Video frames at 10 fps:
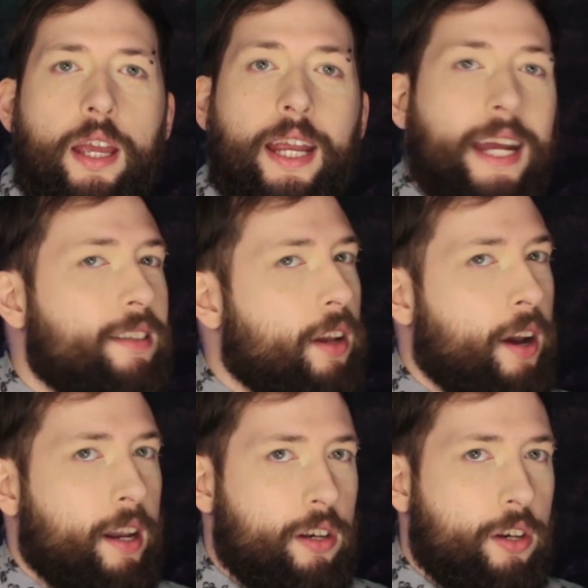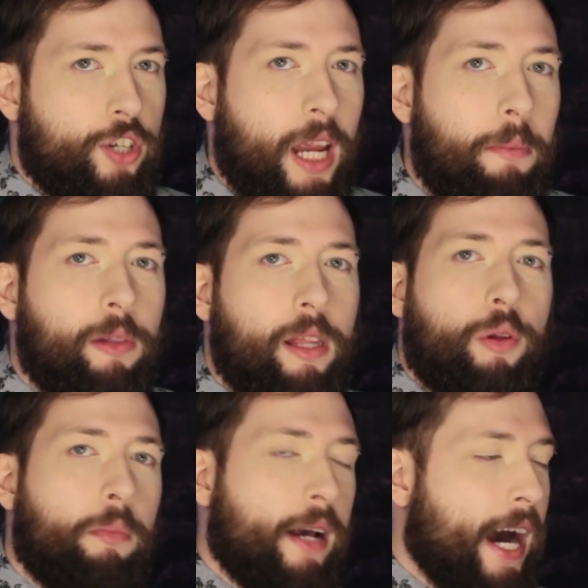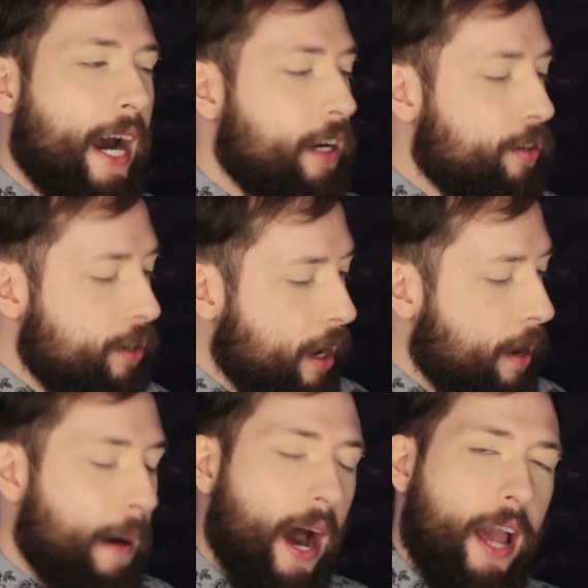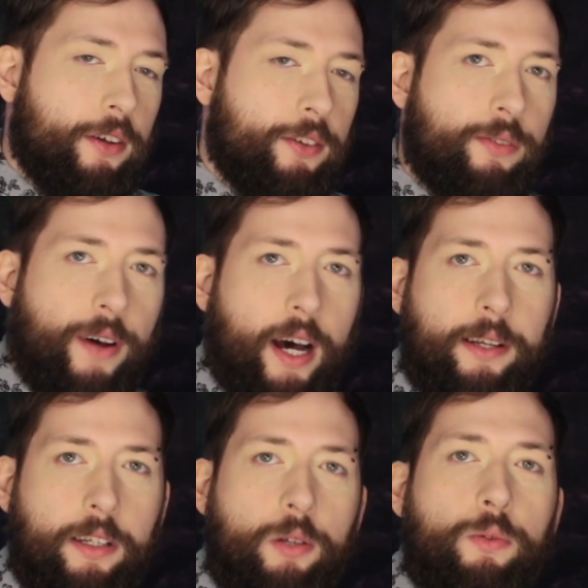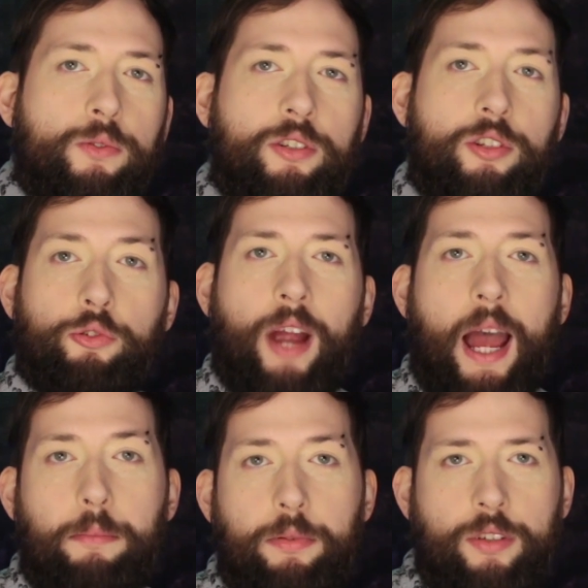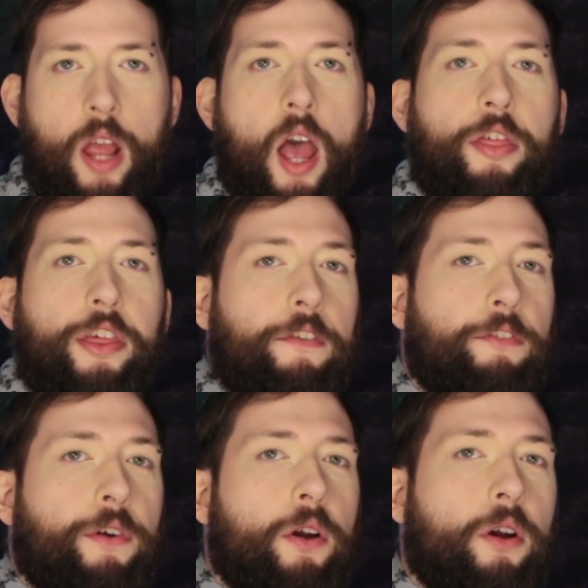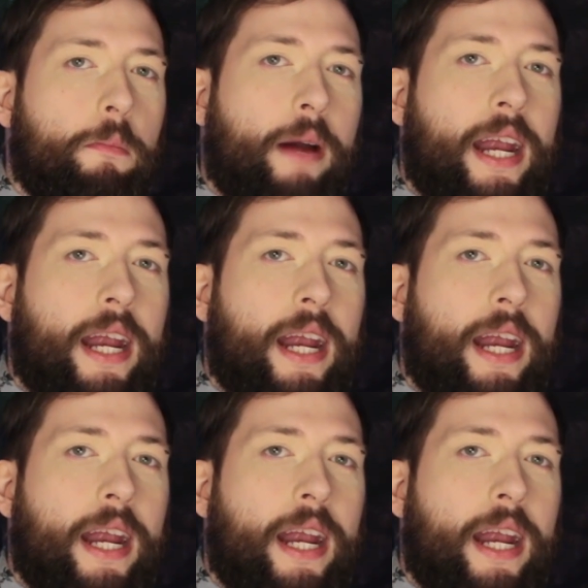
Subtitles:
It gets cut into shape, leaving behind piles of unused scraps. The fur